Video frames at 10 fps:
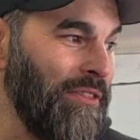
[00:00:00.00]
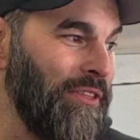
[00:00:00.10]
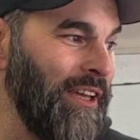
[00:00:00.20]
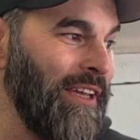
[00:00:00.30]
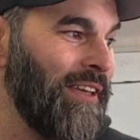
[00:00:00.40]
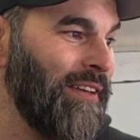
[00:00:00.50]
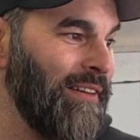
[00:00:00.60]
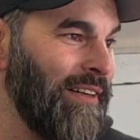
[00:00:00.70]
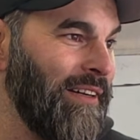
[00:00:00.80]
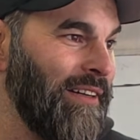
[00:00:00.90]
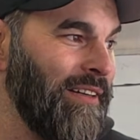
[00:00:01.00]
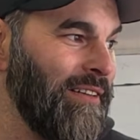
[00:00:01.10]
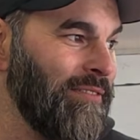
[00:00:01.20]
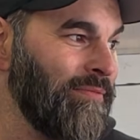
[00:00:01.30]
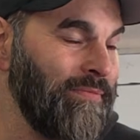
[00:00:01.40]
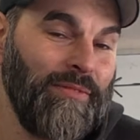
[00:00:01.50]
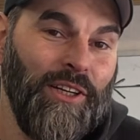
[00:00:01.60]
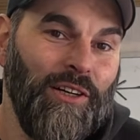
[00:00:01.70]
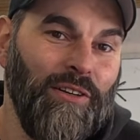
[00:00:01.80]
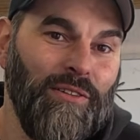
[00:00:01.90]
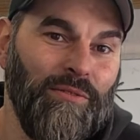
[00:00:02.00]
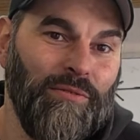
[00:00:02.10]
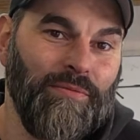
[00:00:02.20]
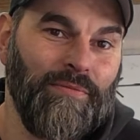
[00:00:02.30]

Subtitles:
think, I don't